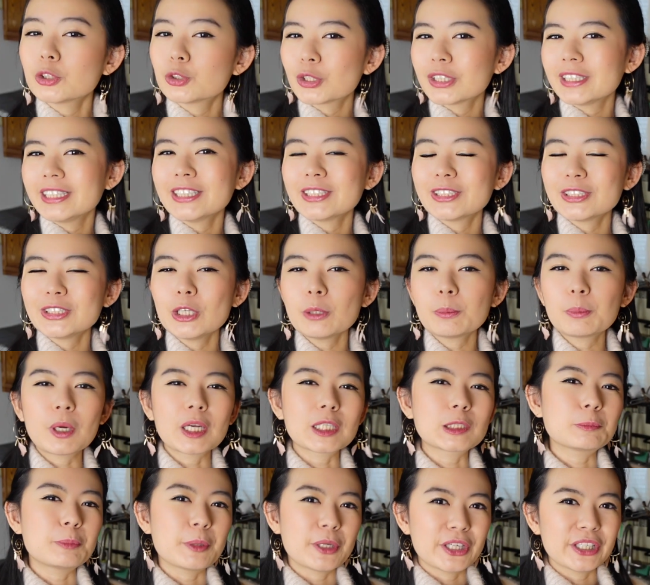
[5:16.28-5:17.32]
traditional
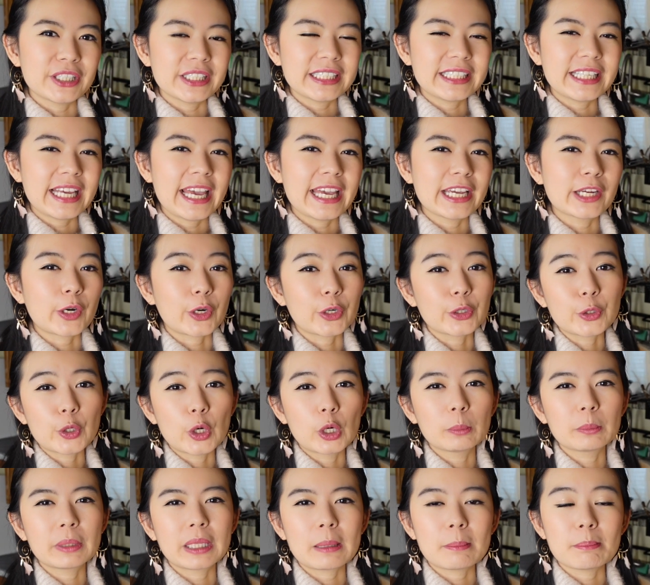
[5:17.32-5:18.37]
prosperity cake are
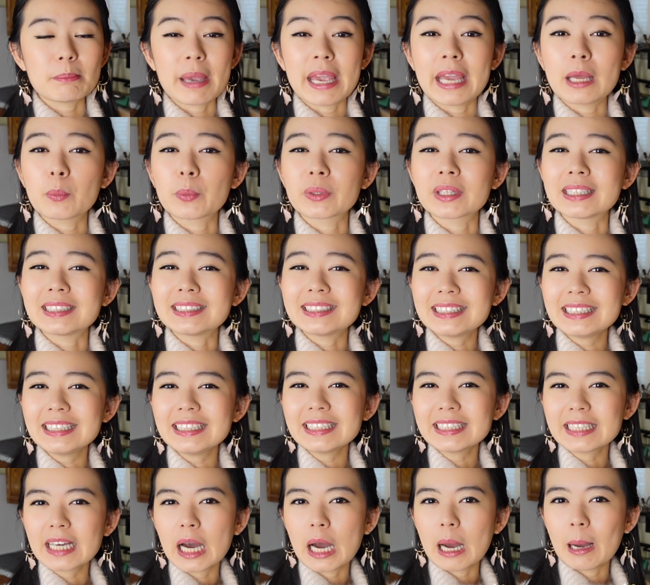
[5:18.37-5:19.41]
normally made with a
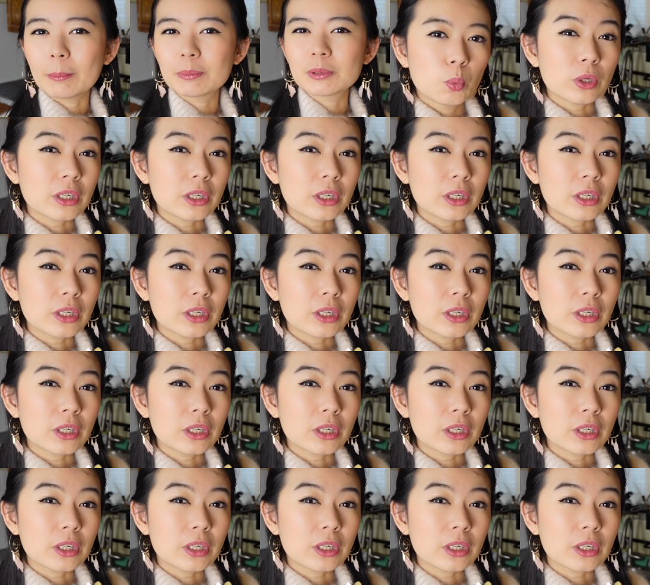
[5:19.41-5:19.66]
teacup,